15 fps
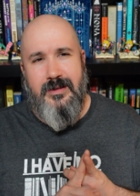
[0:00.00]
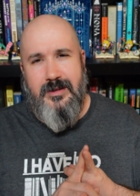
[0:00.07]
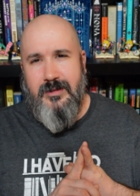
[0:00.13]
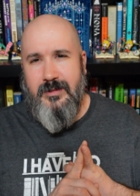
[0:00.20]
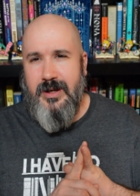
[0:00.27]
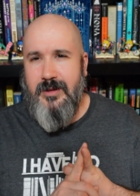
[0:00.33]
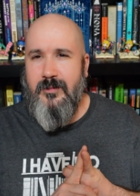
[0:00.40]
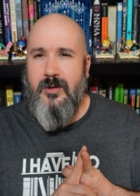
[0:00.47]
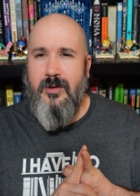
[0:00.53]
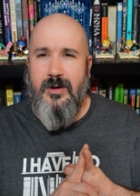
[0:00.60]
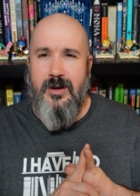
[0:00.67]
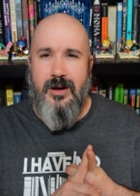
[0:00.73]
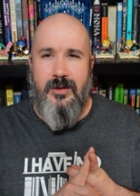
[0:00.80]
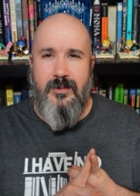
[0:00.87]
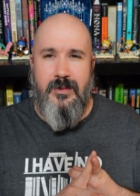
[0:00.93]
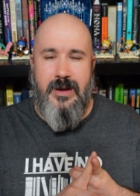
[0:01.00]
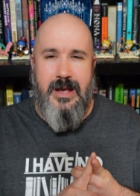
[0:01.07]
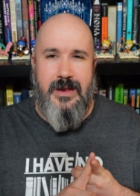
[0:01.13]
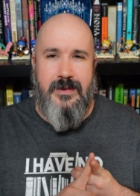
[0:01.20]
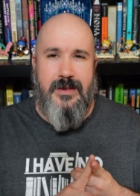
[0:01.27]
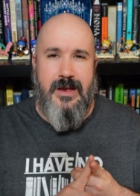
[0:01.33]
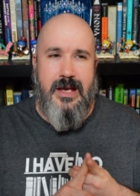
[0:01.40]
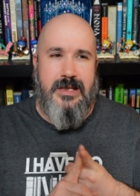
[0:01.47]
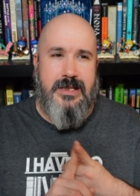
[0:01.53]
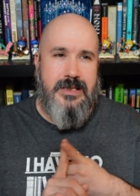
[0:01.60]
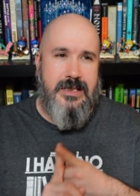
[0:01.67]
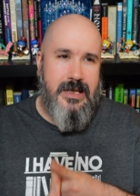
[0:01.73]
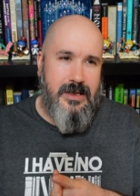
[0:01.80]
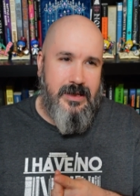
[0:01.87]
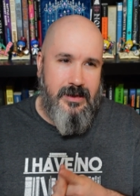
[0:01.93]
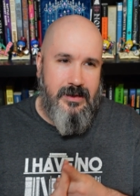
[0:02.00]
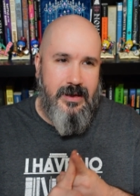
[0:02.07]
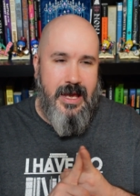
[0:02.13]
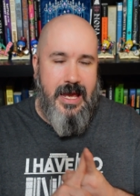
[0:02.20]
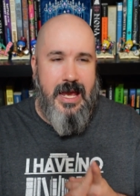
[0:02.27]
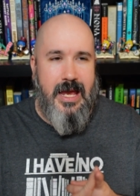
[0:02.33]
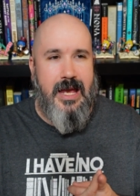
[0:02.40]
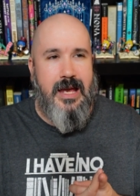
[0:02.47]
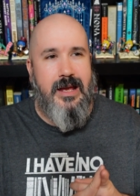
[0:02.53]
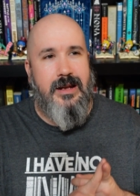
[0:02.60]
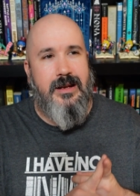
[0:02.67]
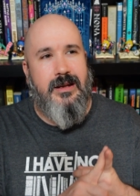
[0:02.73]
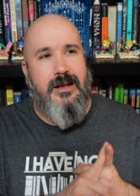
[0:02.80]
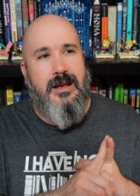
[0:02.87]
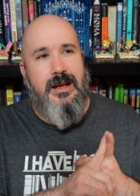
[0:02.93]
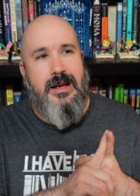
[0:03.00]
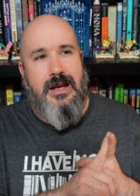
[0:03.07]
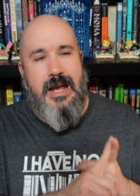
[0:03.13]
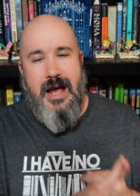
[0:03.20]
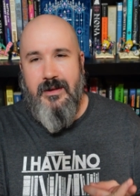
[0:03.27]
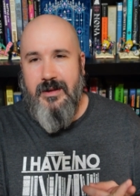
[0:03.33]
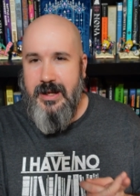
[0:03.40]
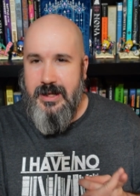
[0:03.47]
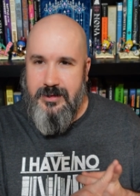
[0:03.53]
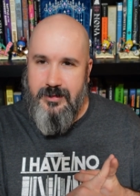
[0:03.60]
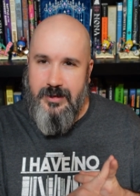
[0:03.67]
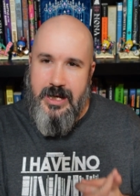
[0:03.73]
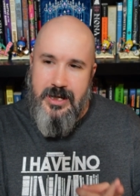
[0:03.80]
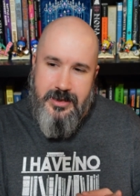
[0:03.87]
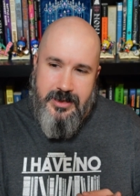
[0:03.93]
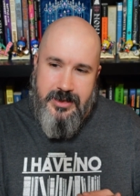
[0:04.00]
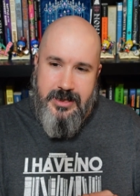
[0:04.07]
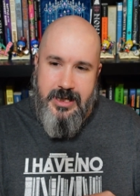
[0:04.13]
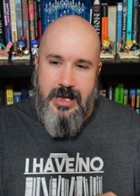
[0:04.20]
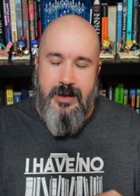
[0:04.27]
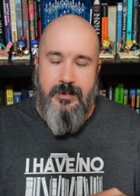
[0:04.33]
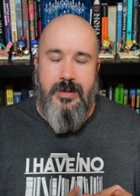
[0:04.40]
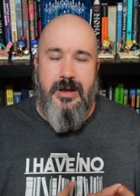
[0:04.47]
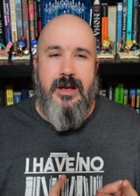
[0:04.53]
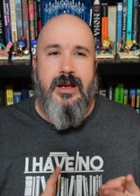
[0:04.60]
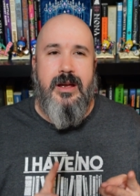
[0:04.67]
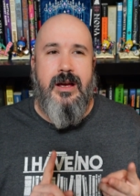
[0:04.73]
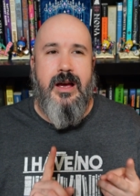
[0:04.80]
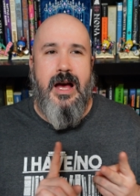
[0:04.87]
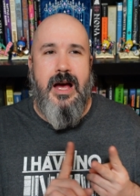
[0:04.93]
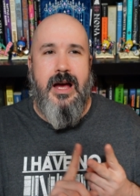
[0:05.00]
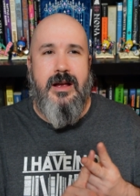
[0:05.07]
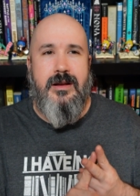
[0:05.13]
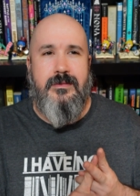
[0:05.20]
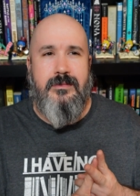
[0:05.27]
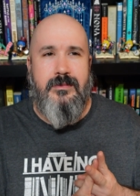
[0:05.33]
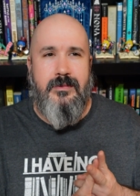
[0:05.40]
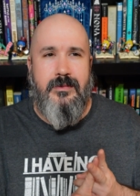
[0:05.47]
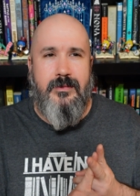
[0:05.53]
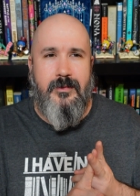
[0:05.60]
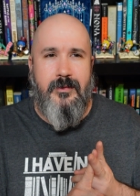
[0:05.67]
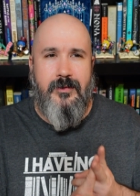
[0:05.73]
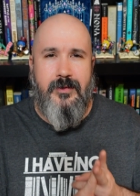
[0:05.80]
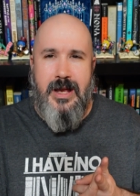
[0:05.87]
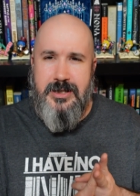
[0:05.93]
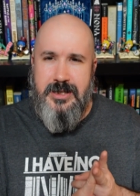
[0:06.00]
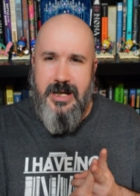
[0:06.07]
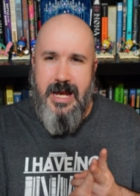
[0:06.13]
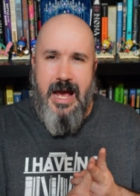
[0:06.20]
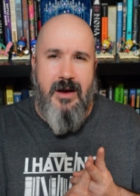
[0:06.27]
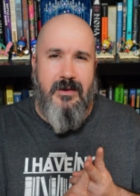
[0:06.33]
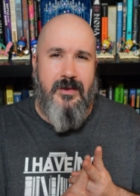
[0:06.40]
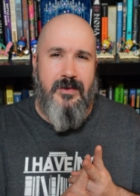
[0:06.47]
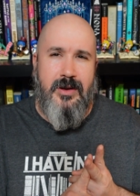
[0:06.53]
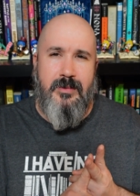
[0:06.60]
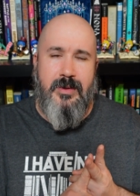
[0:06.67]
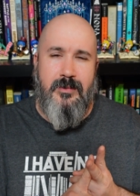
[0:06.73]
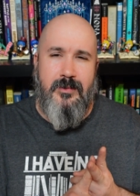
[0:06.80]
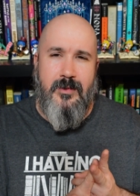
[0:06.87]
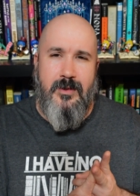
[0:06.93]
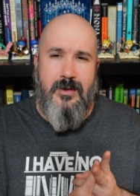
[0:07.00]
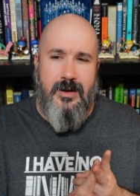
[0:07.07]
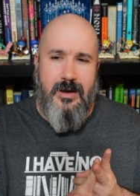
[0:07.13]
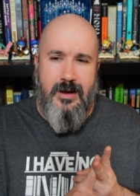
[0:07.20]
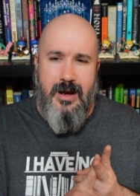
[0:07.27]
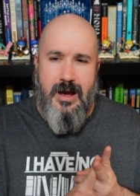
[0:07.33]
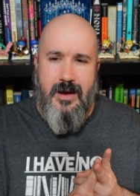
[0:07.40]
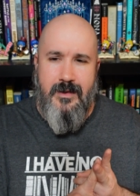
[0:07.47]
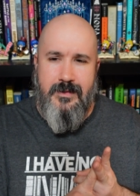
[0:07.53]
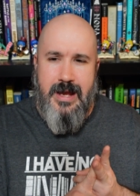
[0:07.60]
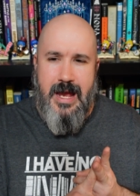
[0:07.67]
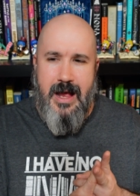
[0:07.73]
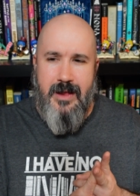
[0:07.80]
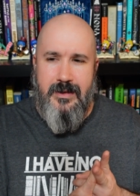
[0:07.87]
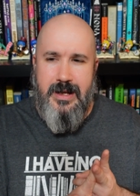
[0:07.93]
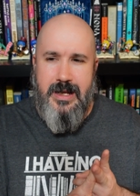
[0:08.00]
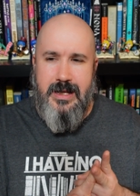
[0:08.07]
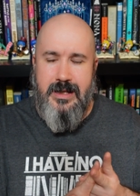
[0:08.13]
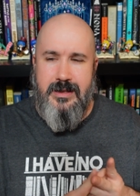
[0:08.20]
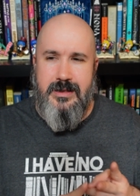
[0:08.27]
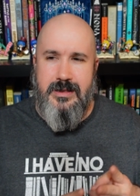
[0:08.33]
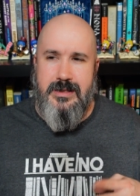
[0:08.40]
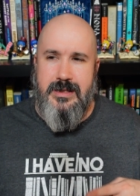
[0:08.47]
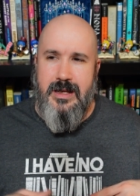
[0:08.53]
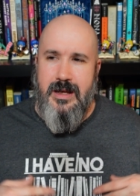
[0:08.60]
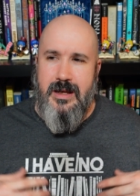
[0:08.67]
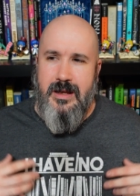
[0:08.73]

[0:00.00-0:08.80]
doing more with Syl and Kaladin's relationship, fleshing out a little bit more of Kaladin's